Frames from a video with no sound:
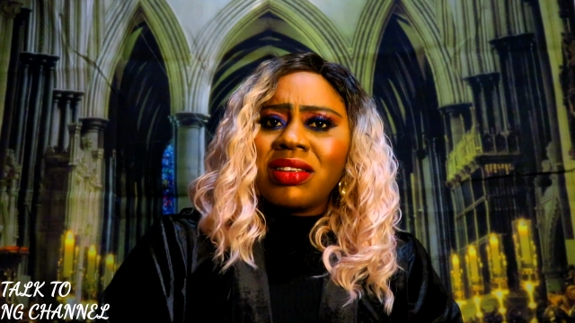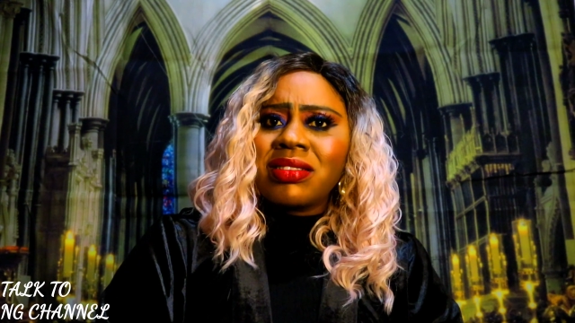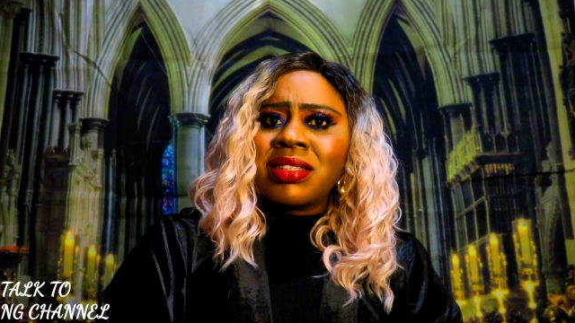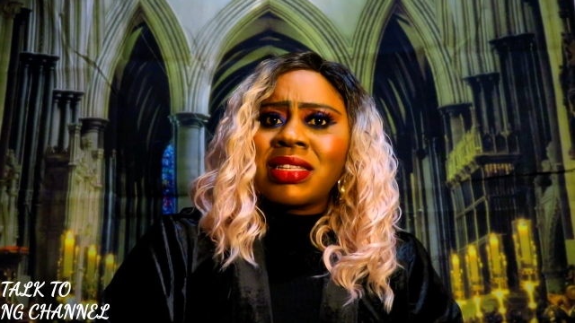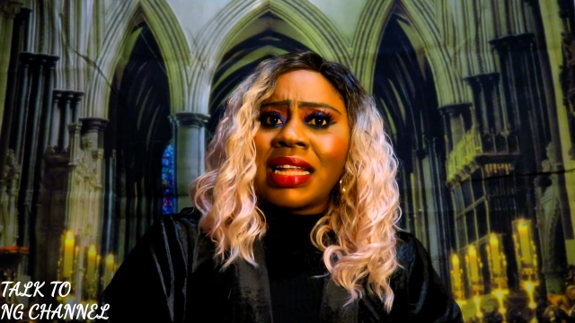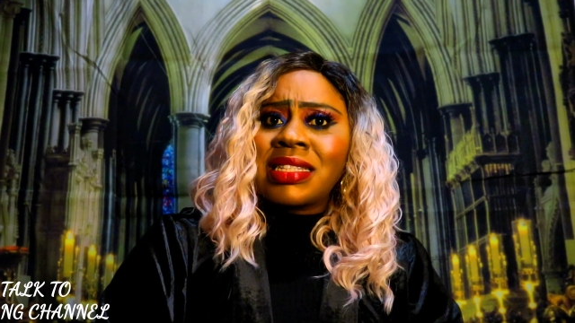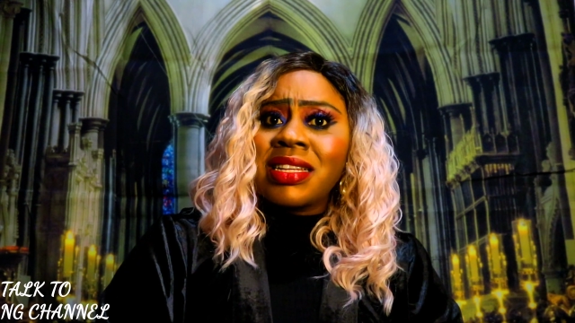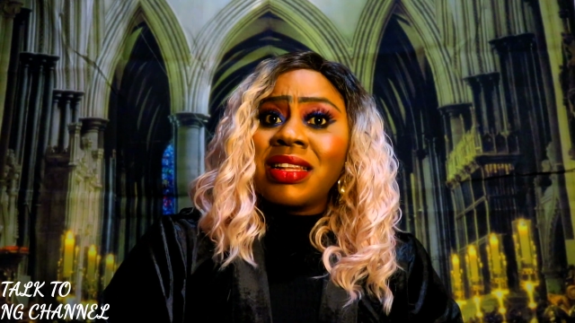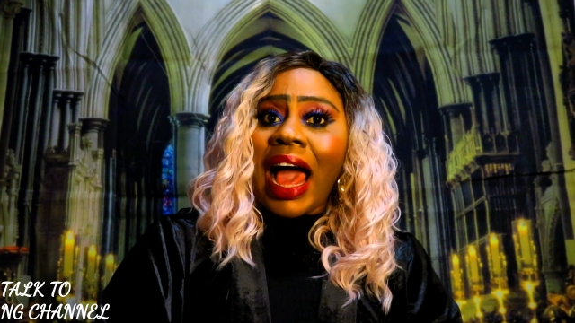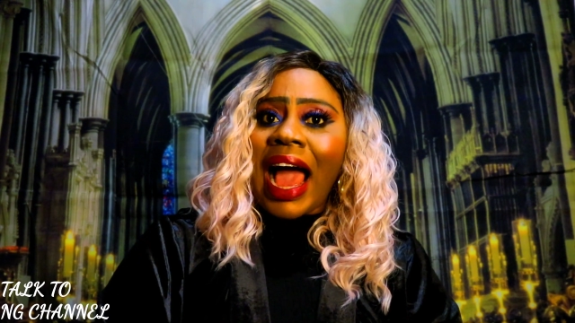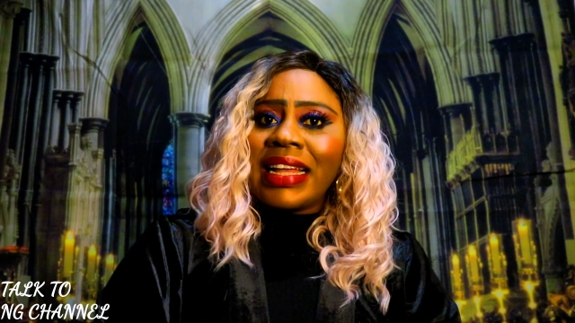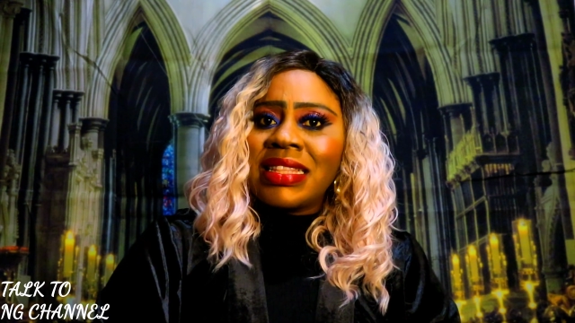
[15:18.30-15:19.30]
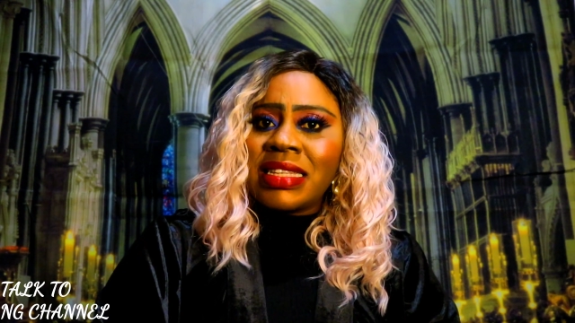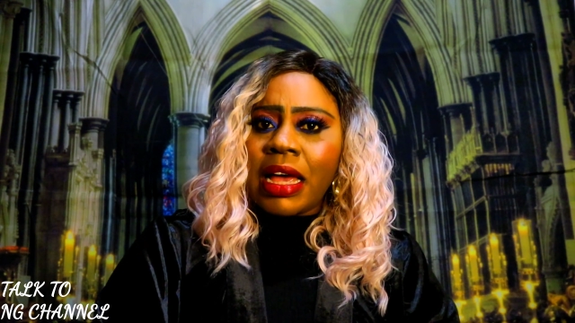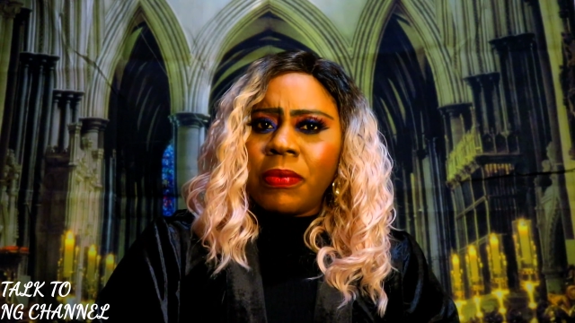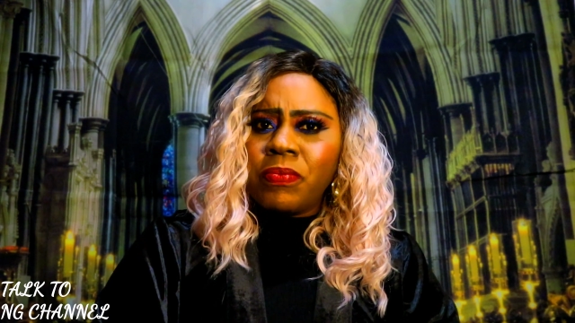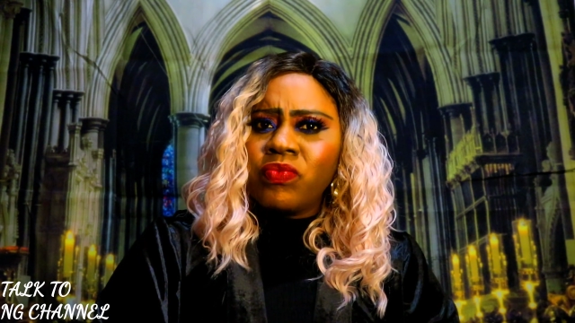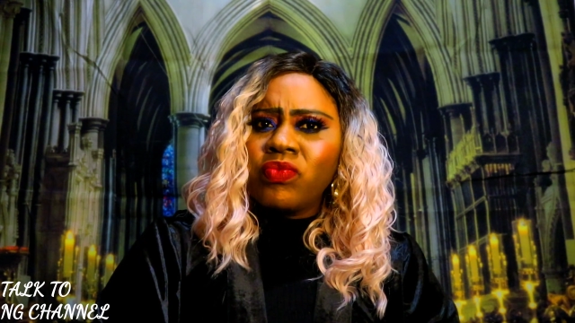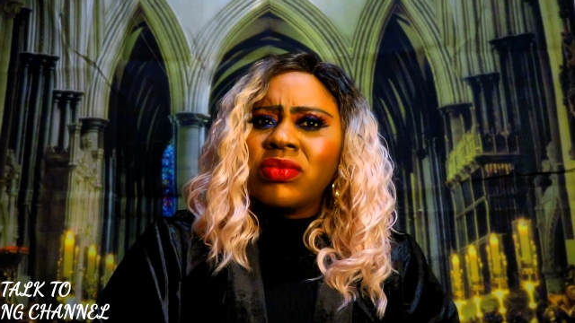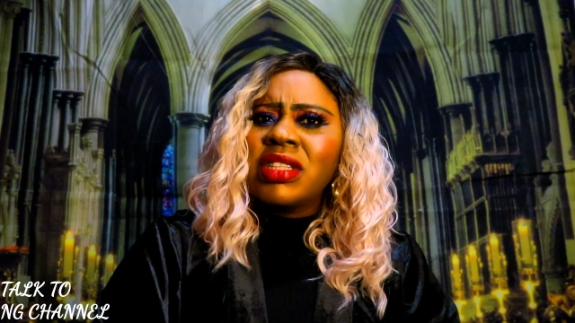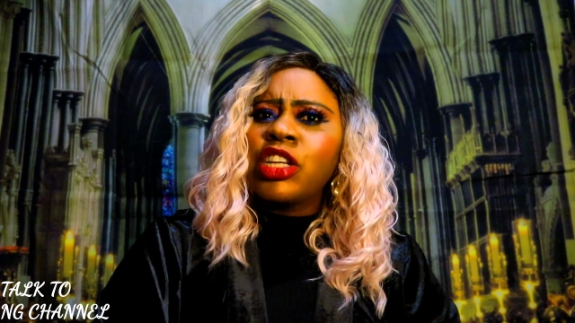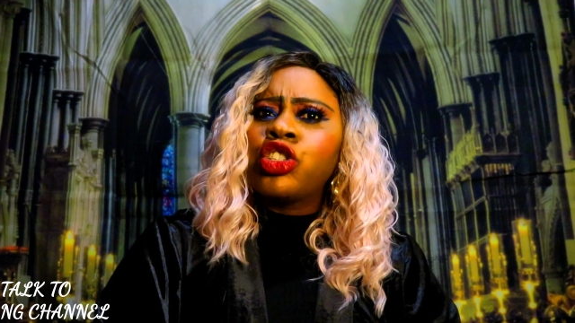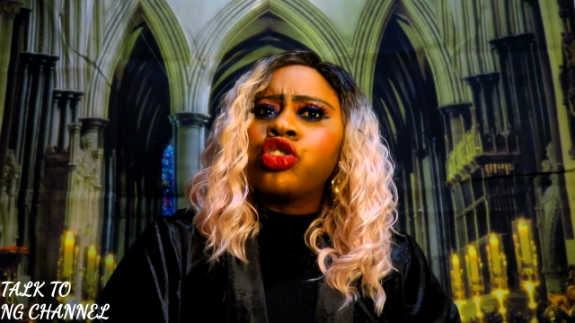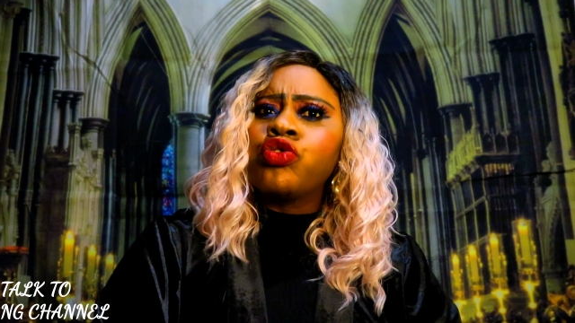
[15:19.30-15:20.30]
certain item,
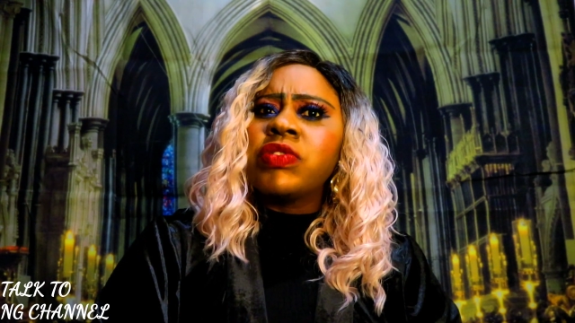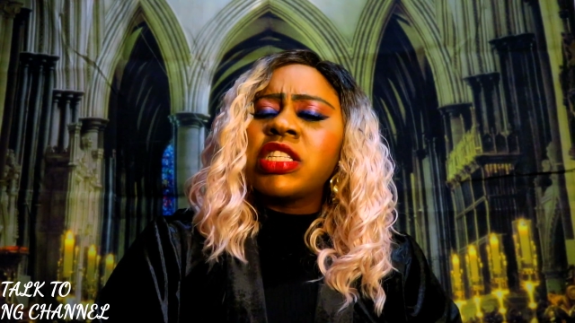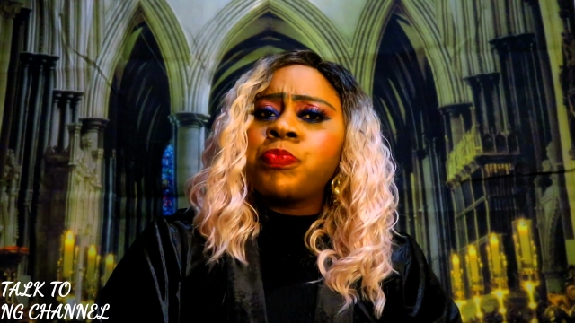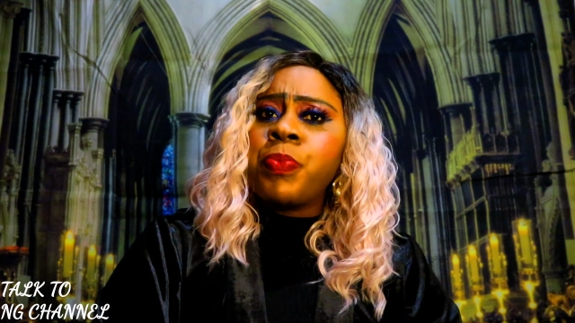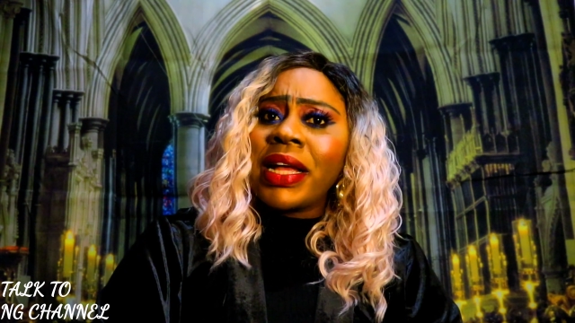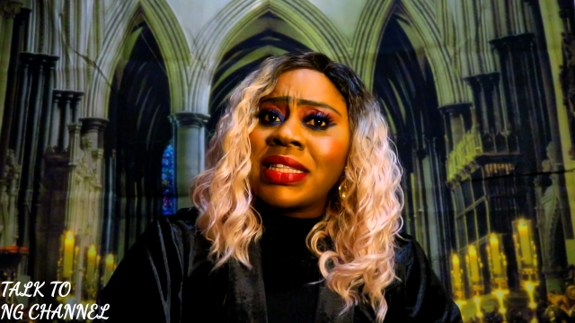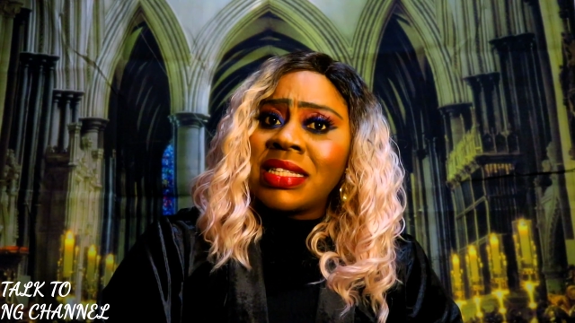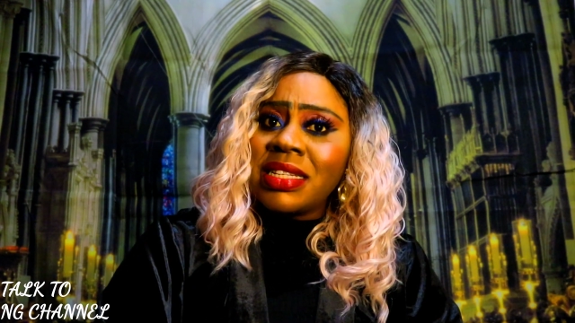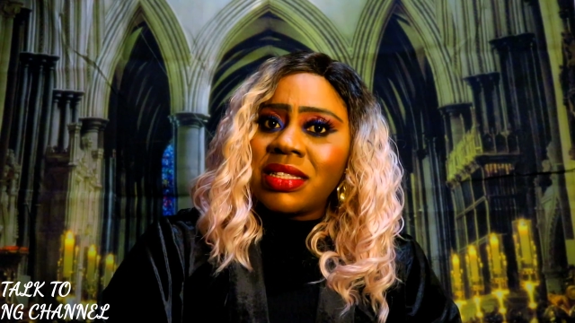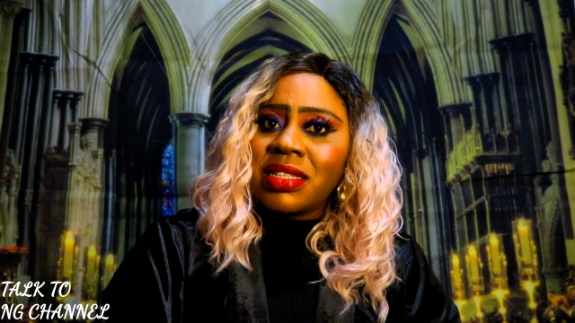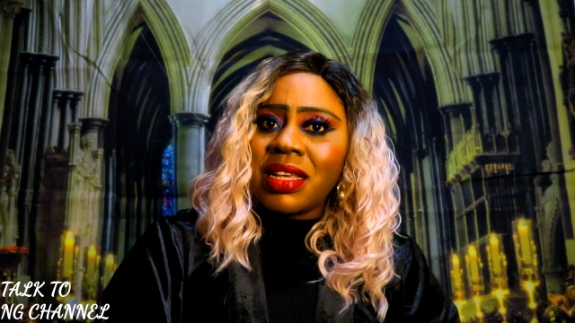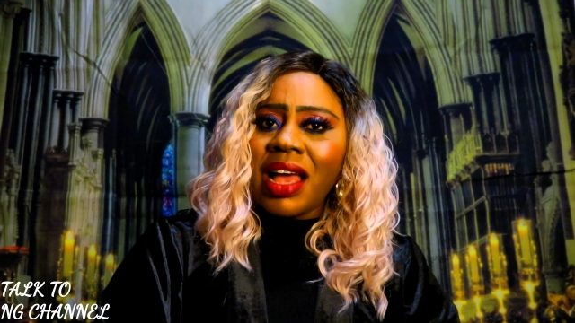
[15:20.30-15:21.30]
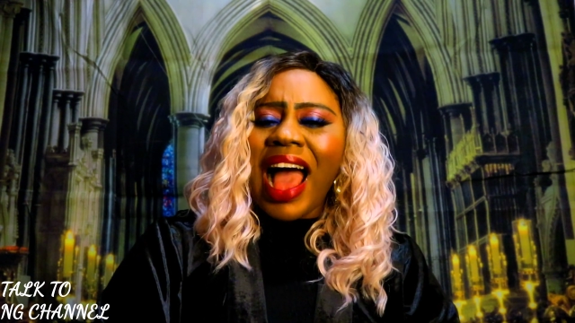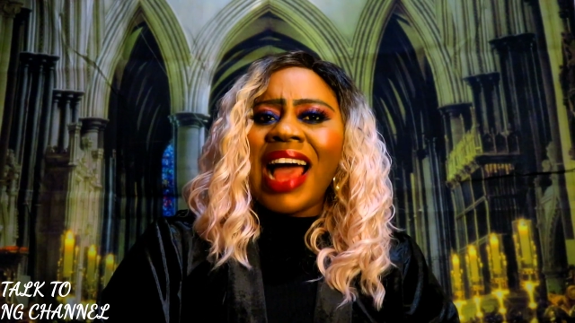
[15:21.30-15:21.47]
they should respect it